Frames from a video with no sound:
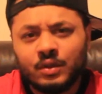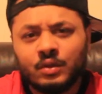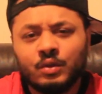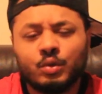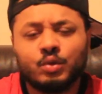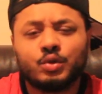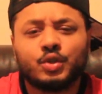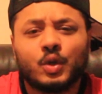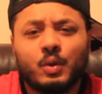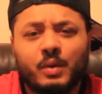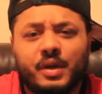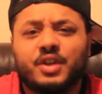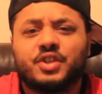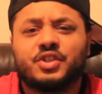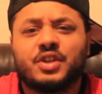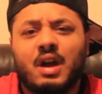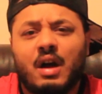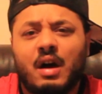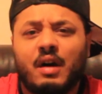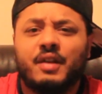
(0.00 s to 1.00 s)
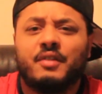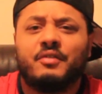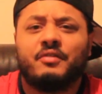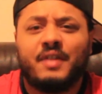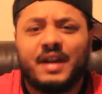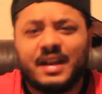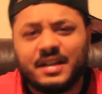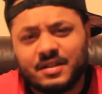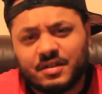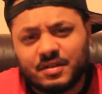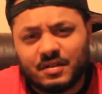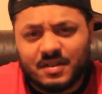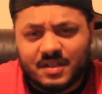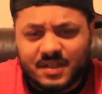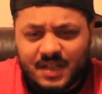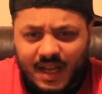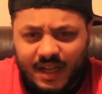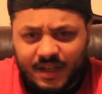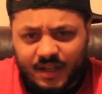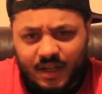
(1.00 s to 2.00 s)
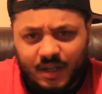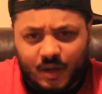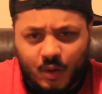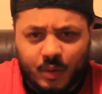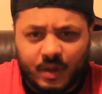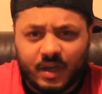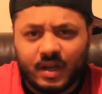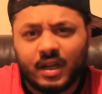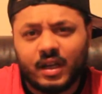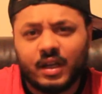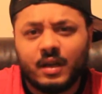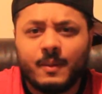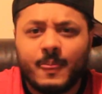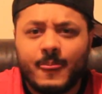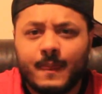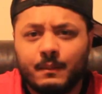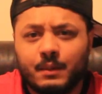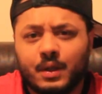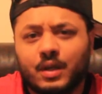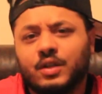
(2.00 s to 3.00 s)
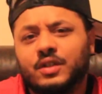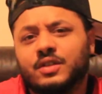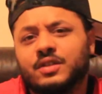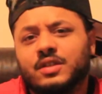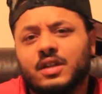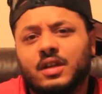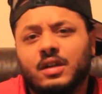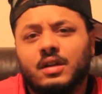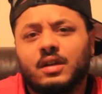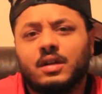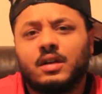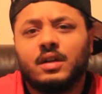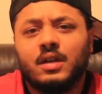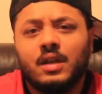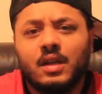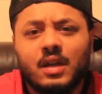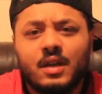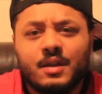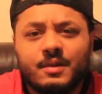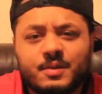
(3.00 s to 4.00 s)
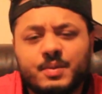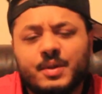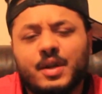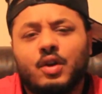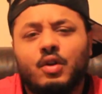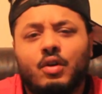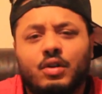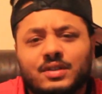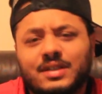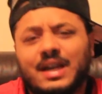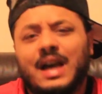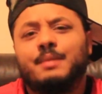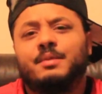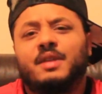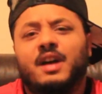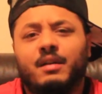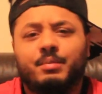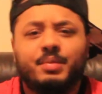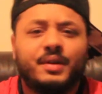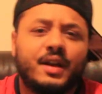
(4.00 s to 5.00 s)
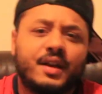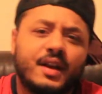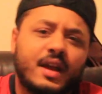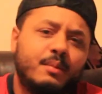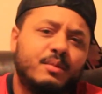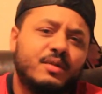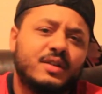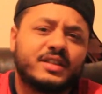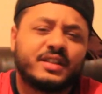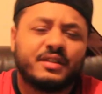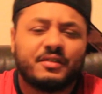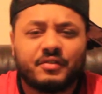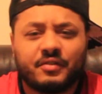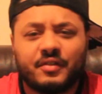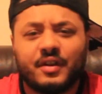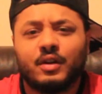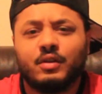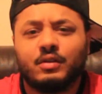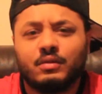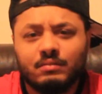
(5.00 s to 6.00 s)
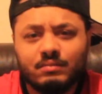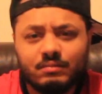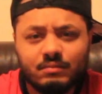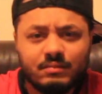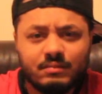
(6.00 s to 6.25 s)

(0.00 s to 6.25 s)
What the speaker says: Also want to shout out the fans on Saturday quickly, because it's been a long time that I've been at the Emirates and felt